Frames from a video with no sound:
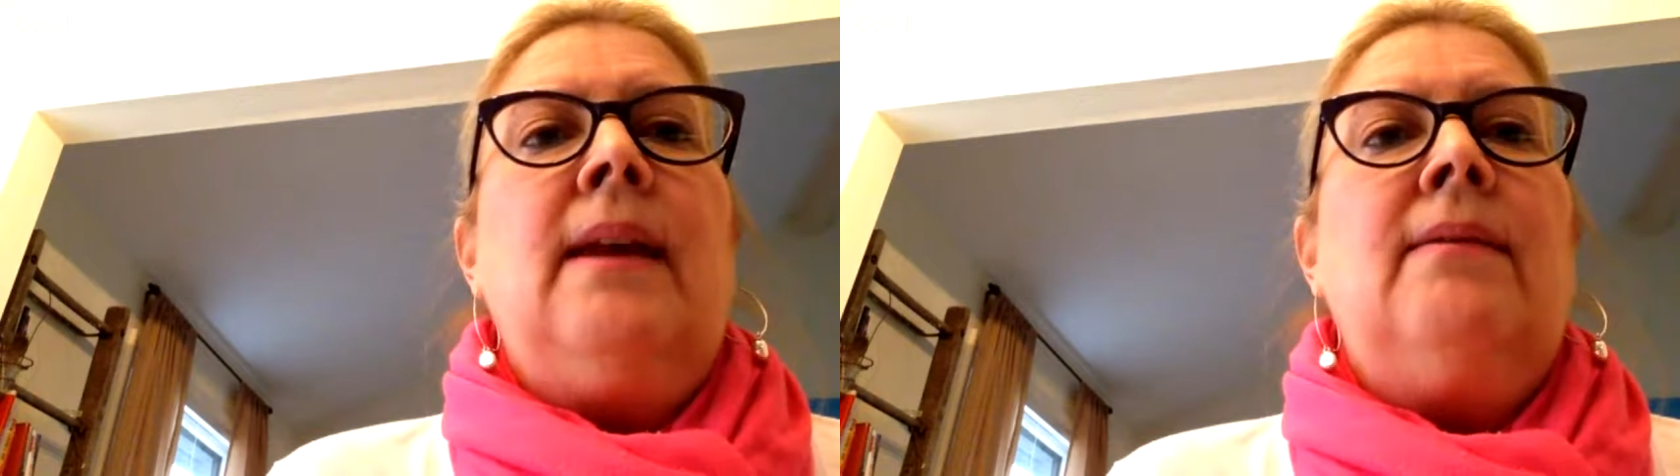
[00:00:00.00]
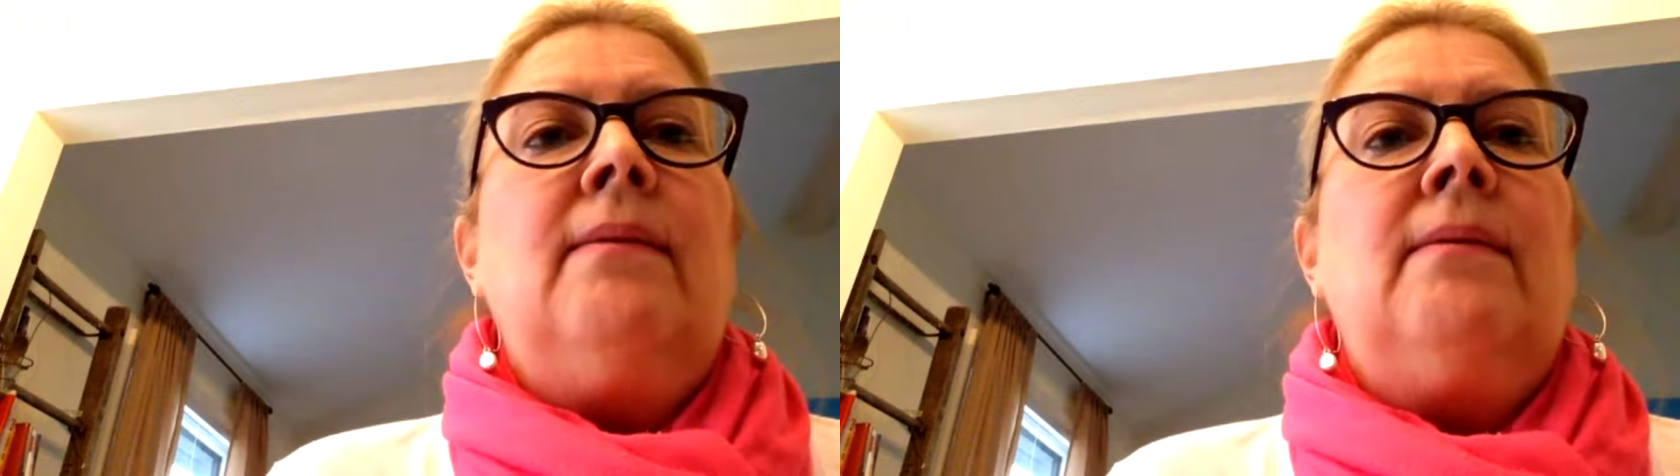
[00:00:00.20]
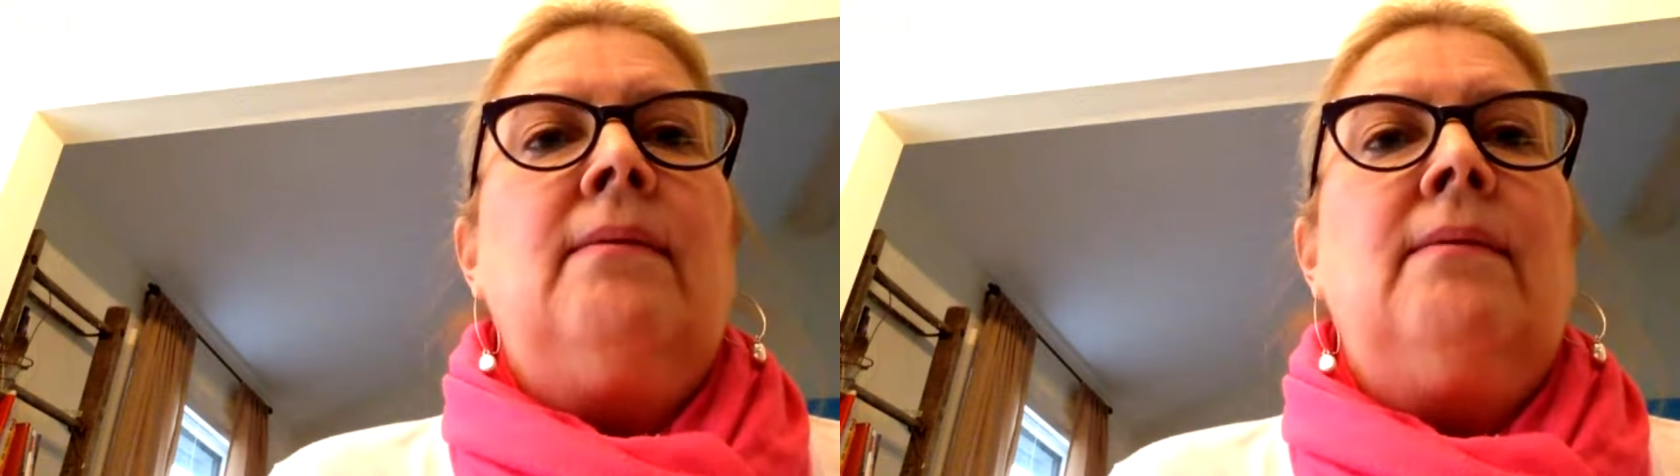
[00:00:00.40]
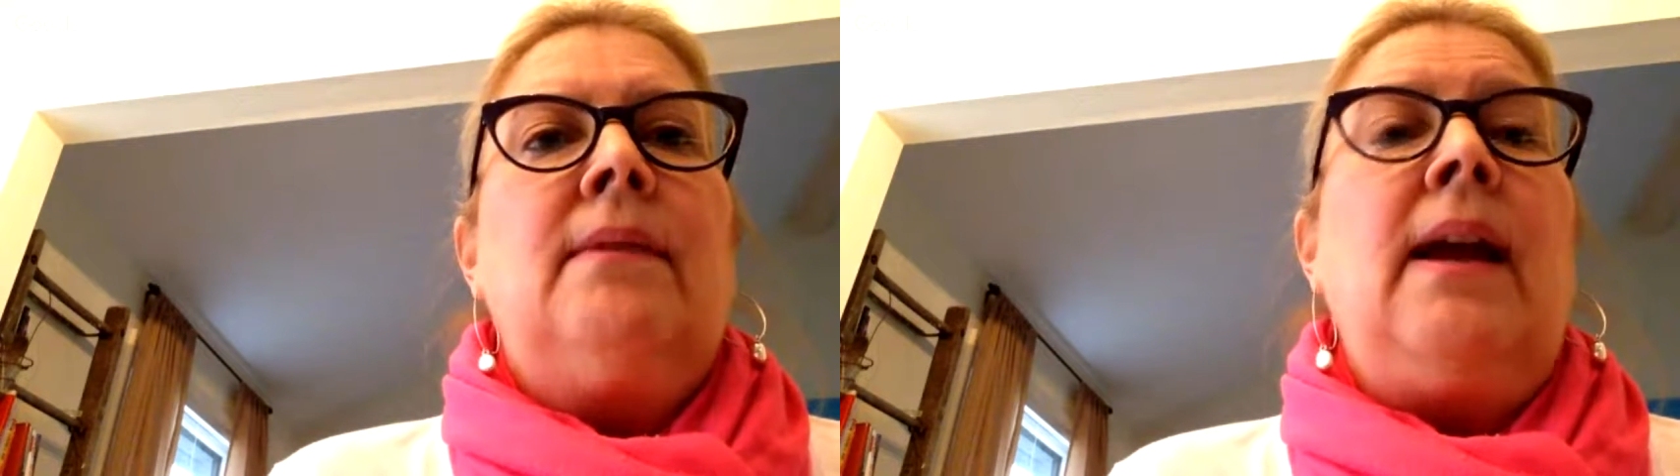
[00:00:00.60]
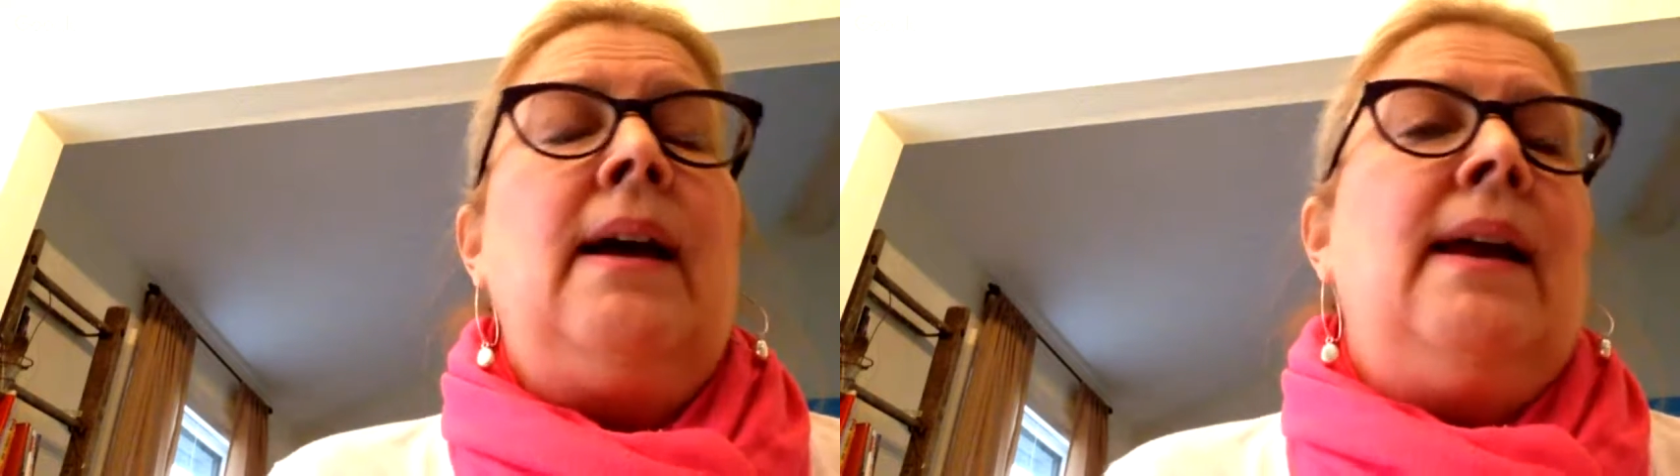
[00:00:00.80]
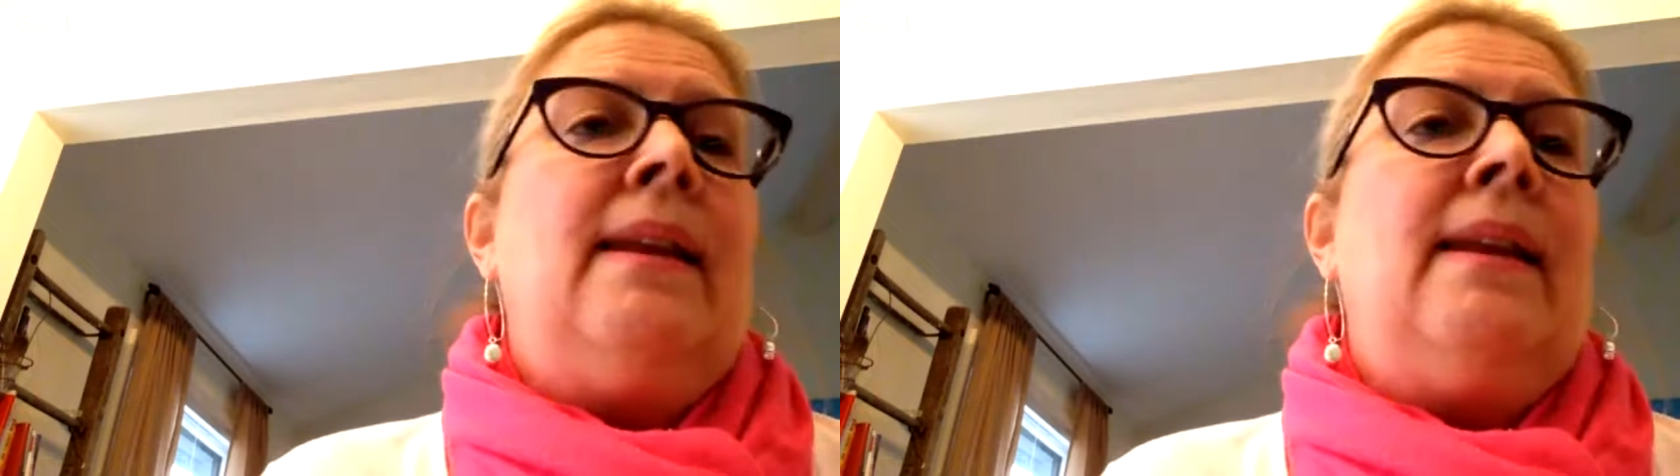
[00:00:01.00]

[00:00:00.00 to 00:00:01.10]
And yeah,